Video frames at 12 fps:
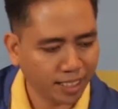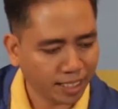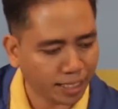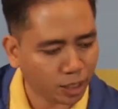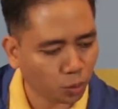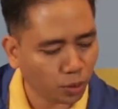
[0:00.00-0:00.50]

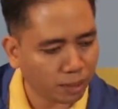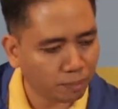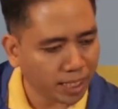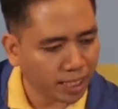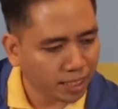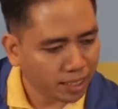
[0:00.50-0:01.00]
that will
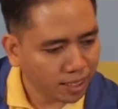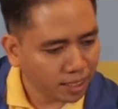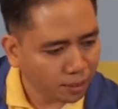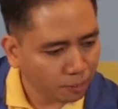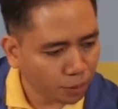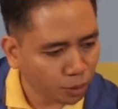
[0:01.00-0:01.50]
be
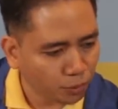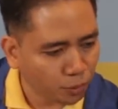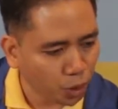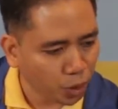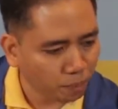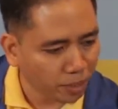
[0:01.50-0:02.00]

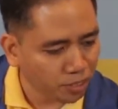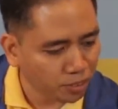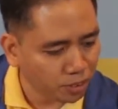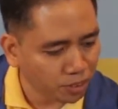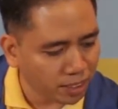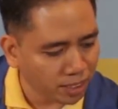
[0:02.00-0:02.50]
performed by
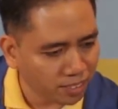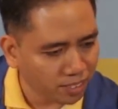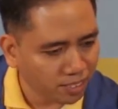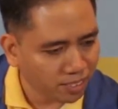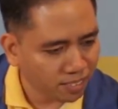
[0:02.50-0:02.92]
students